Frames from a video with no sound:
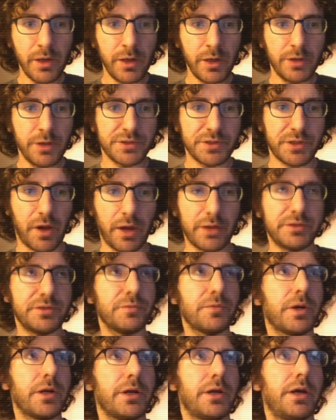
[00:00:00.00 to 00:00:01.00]
So I do
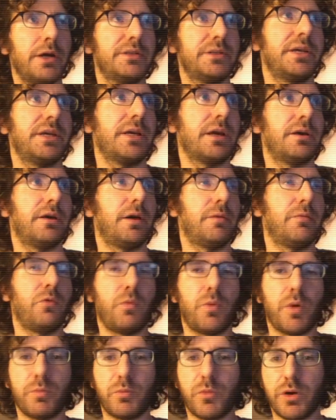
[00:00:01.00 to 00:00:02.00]
want to take
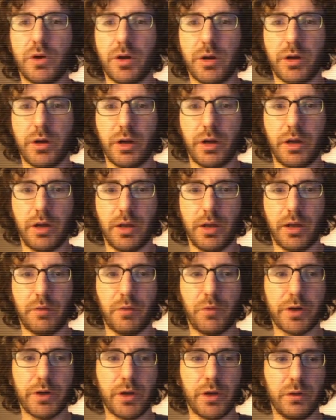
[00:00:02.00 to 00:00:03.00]
one more, I
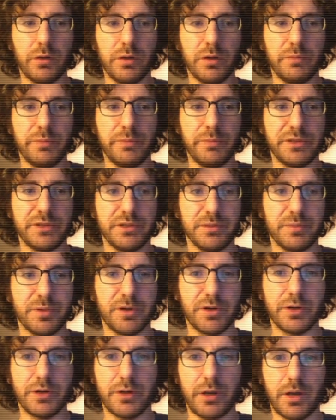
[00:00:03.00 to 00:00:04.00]
want to go a little bit
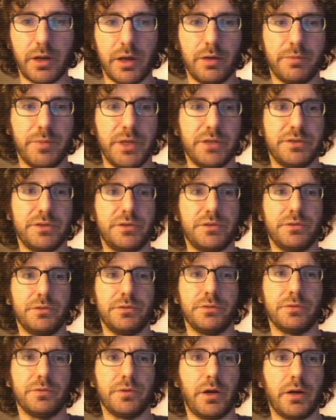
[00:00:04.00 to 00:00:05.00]
deeper
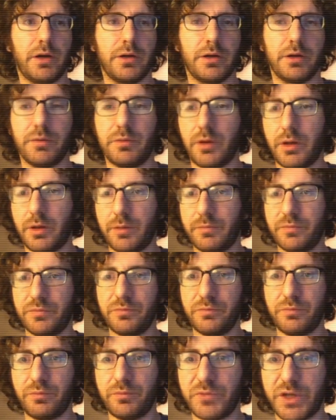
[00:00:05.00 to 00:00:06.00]
into our
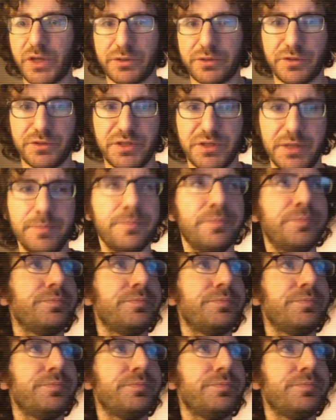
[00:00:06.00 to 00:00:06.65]
Dr. T.